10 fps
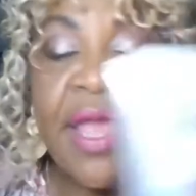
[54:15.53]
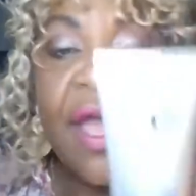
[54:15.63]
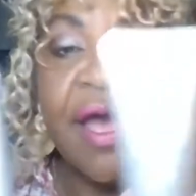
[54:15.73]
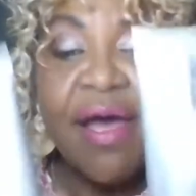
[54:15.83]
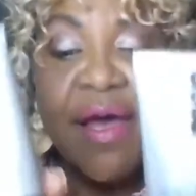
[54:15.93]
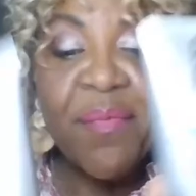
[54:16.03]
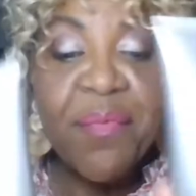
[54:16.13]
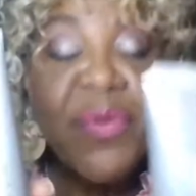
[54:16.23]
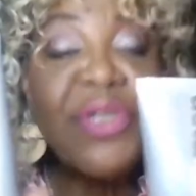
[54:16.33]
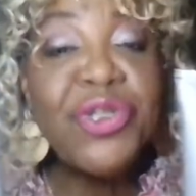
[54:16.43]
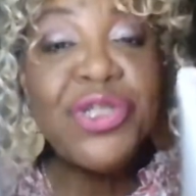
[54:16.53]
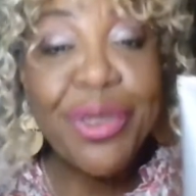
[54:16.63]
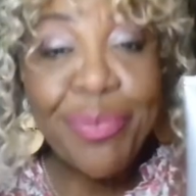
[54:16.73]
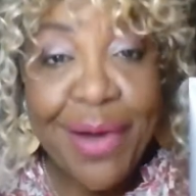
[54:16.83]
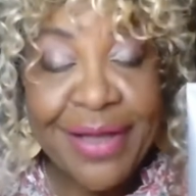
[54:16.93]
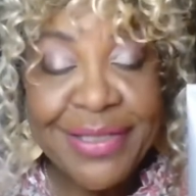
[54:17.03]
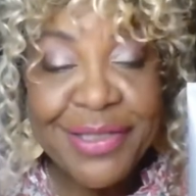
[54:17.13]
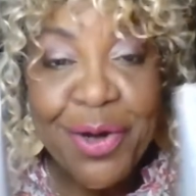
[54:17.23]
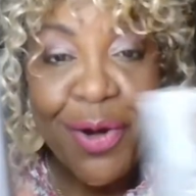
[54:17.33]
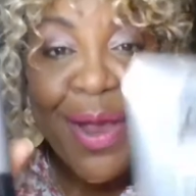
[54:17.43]
um, we just share products
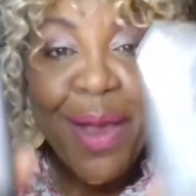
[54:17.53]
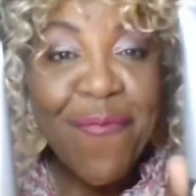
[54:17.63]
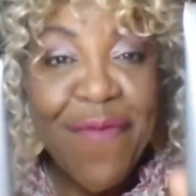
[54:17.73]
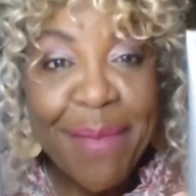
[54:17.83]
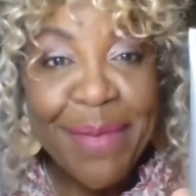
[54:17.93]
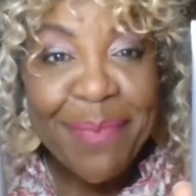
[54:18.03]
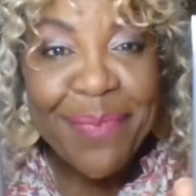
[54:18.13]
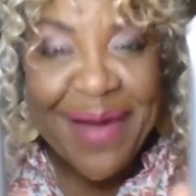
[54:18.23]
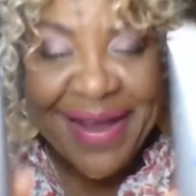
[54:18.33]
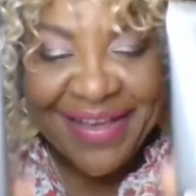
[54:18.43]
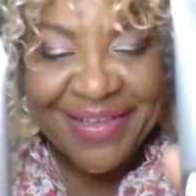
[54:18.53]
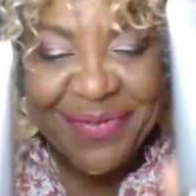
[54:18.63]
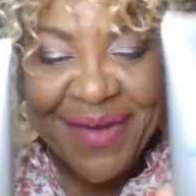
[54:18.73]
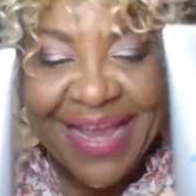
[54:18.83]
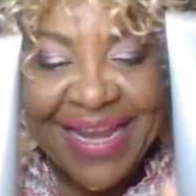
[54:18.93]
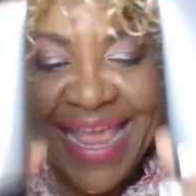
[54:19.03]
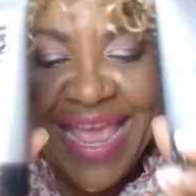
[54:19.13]
here, family products, right?